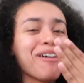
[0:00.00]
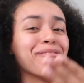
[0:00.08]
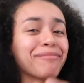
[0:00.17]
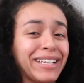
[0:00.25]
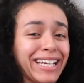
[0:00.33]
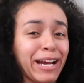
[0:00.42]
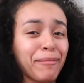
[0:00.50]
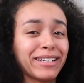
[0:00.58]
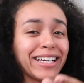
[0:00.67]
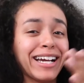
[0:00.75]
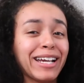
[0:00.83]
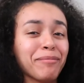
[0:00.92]
My camera
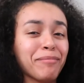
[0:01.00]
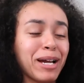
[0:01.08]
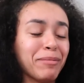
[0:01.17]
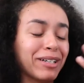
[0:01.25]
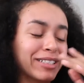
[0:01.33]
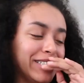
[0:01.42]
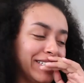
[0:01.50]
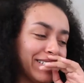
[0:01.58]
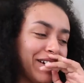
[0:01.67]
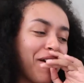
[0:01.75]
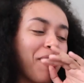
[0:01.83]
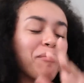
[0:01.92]
died. My apologies.
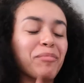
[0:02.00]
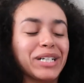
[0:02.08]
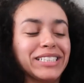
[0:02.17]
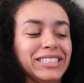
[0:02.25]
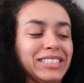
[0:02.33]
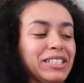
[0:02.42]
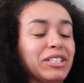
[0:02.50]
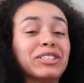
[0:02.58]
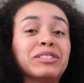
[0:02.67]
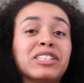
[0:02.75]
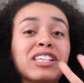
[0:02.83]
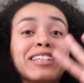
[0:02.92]
But...
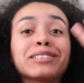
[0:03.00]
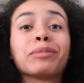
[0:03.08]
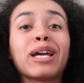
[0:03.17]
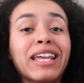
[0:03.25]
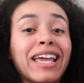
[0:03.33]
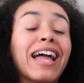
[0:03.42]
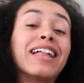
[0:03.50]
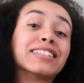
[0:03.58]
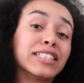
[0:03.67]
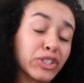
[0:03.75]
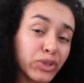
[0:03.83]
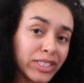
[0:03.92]
explaining
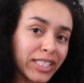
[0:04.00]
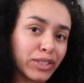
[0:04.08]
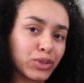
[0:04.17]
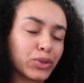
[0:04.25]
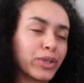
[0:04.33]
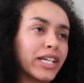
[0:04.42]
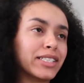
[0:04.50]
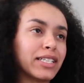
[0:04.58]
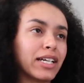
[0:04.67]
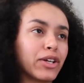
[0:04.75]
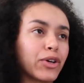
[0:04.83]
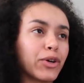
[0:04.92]
Alexandra's side story is
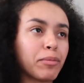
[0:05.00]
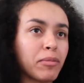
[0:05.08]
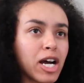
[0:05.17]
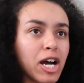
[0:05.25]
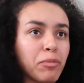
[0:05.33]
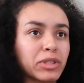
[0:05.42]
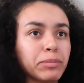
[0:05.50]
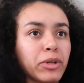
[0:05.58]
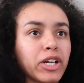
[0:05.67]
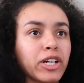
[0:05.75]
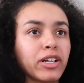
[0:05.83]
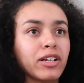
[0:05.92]
that her mom was
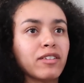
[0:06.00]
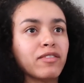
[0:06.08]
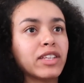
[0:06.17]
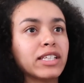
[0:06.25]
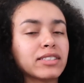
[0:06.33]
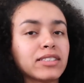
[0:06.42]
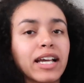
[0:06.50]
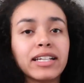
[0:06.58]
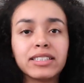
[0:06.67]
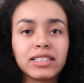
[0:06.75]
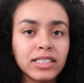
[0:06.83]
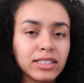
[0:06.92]
part of this
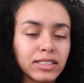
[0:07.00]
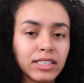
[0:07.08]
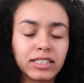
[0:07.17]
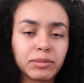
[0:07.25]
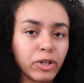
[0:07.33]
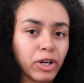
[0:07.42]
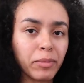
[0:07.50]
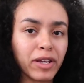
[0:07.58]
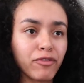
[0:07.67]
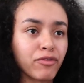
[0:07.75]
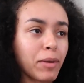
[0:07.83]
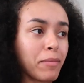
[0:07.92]
scientist
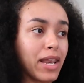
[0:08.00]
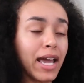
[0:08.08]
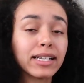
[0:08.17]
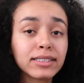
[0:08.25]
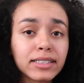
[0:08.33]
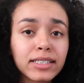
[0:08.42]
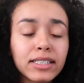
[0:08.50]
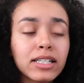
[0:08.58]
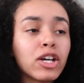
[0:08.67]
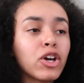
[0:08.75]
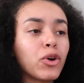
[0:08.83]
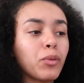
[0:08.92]
experiment from NASA
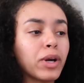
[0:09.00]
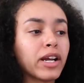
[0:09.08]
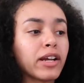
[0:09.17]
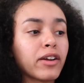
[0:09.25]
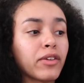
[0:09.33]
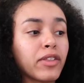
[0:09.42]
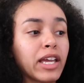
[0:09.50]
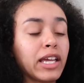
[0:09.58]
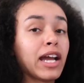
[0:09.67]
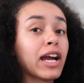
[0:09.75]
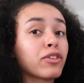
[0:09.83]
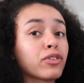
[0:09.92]
where they
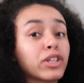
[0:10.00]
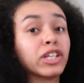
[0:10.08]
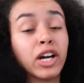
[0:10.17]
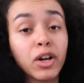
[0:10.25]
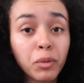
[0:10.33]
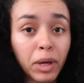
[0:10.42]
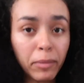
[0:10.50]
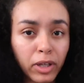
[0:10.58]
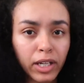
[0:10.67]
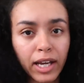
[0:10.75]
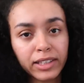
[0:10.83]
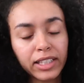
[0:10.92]
gathered young
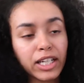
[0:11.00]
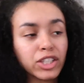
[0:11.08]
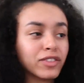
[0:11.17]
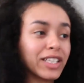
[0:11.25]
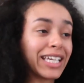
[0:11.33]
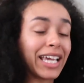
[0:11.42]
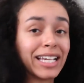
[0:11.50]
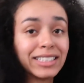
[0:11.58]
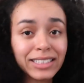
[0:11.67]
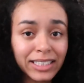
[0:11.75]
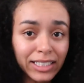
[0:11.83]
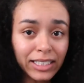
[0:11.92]
women at the age of like
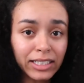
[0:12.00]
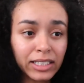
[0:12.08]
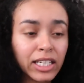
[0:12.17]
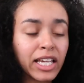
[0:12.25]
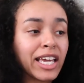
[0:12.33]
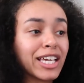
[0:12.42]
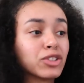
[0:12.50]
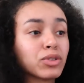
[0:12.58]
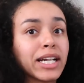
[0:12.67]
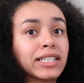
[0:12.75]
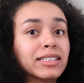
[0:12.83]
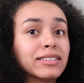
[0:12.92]
18 and
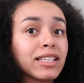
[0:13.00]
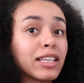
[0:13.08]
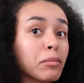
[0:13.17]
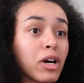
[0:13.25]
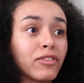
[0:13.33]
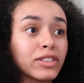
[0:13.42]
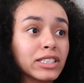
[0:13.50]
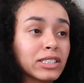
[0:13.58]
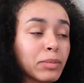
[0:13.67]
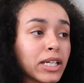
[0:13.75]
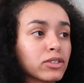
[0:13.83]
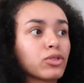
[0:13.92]
tried to send them off into
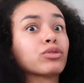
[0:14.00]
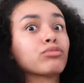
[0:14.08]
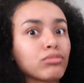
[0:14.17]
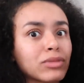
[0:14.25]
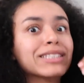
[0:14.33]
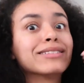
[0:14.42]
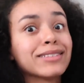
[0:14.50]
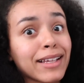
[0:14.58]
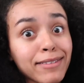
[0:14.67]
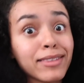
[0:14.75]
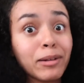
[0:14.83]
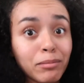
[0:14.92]
space, or
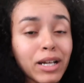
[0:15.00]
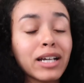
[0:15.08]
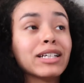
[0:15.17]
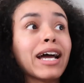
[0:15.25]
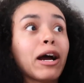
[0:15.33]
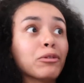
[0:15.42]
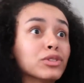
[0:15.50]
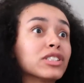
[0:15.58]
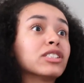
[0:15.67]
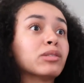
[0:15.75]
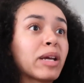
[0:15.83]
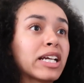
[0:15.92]
sent them out
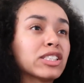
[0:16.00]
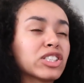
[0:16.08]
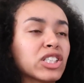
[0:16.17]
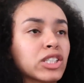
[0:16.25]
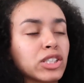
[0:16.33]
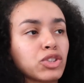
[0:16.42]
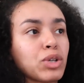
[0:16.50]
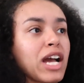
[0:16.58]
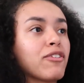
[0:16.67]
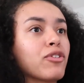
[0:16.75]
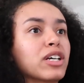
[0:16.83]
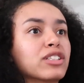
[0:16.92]
to space to
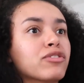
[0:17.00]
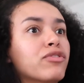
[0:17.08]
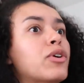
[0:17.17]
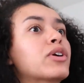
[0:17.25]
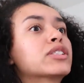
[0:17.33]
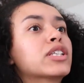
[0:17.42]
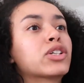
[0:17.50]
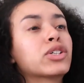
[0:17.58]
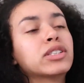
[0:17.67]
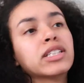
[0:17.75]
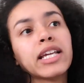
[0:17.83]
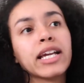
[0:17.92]
travel as far as they
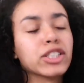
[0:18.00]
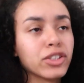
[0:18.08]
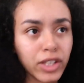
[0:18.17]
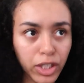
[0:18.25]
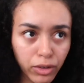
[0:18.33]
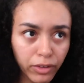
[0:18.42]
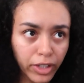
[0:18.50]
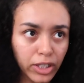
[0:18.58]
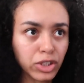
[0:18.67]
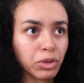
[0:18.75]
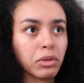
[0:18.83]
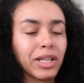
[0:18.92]
could to the edge of the
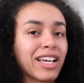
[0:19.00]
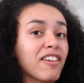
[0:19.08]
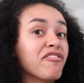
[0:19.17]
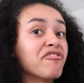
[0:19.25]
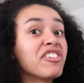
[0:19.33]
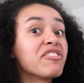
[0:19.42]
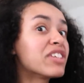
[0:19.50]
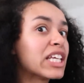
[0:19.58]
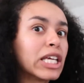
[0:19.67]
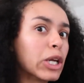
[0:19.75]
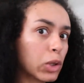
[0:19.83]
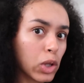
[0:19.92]
universe. So like a
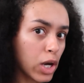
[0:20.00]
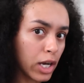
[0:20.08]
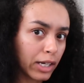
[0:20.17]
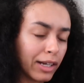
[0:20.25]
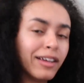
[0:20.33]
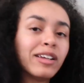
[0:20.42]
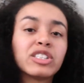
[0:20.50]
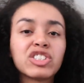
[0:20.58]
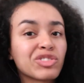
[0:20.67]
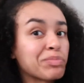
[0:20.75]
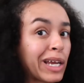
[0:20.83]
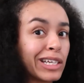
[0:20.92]
50-year-long
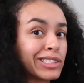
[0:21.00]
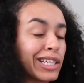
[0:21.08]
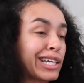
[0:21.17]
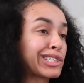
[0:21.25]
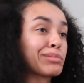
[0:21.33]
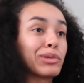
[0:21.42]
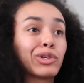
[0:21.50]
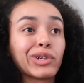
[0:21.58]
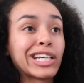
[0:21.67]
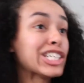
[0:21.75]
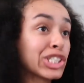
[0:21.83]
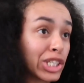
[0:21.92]
space
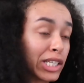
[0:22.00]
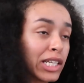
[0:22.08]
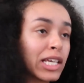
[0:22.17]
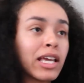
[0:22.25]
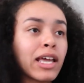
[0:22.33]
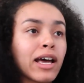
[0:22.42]
exploration.